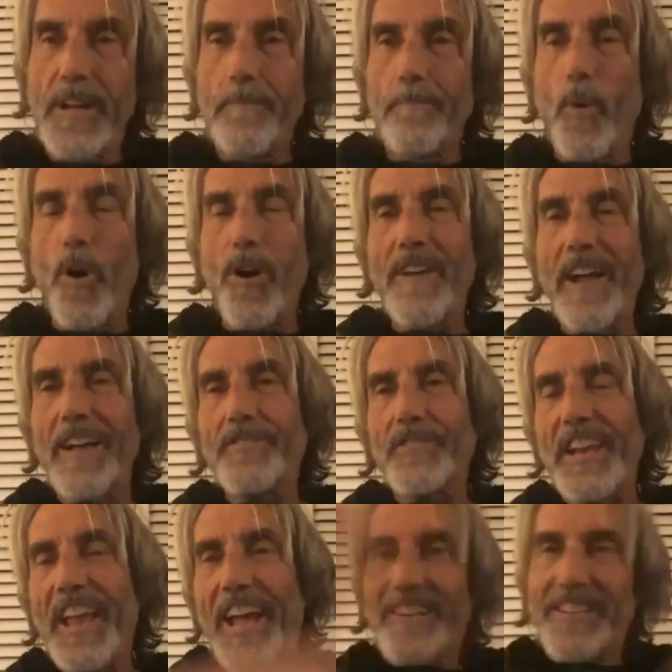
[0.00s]
more as
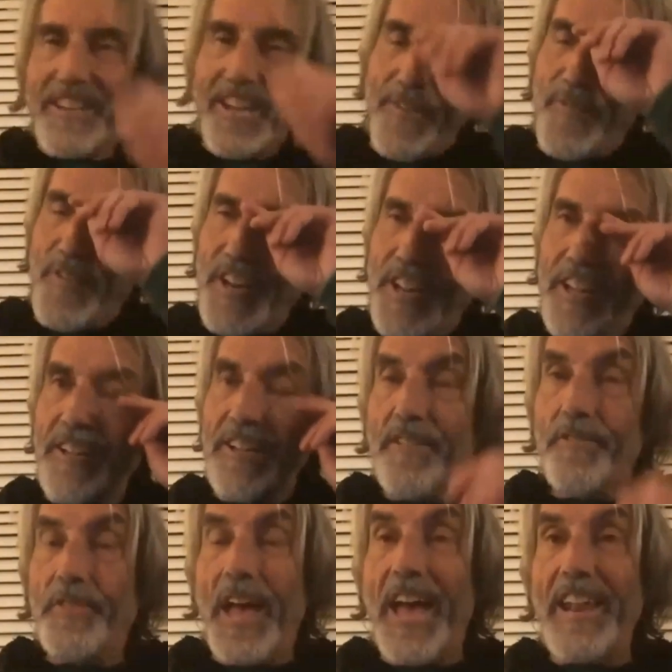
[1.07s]
an activity
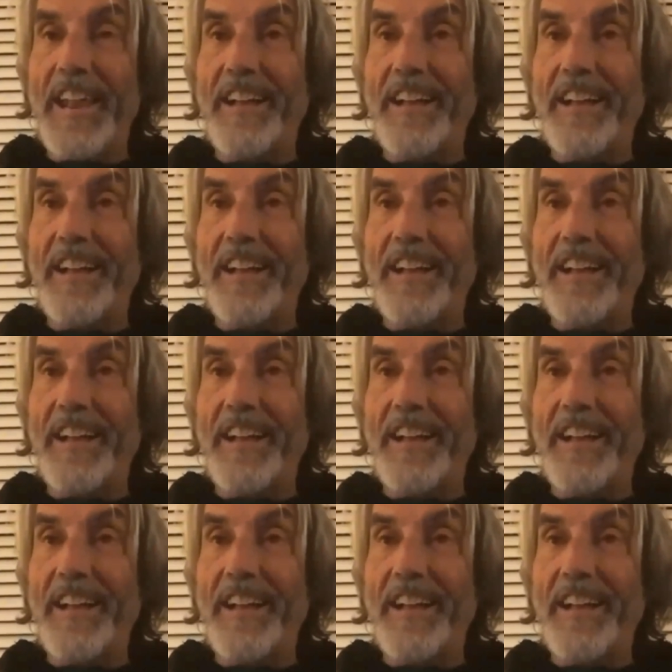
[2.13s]
than